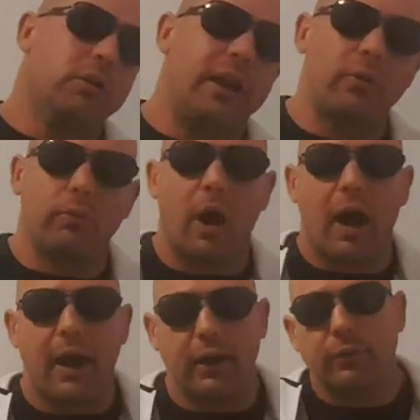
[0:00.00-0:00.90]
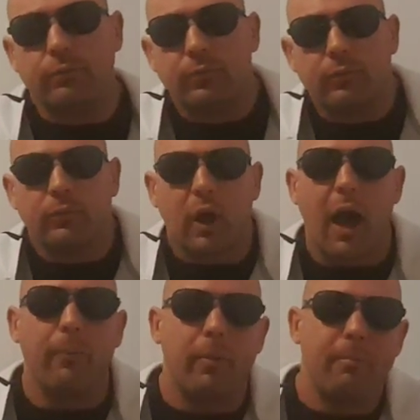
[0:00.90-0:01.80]
let it ride.
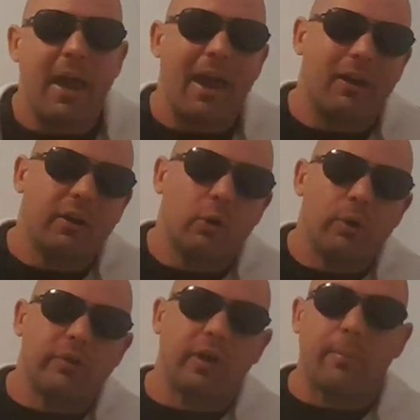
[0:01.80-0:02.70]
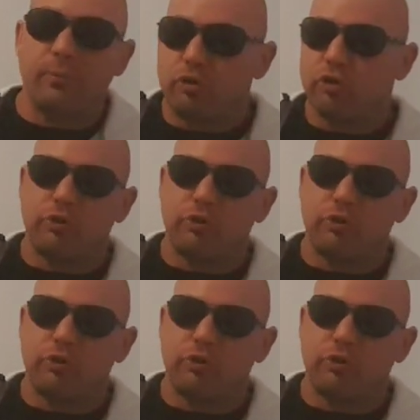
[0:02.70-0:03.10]
I'm the man. I know what's up. You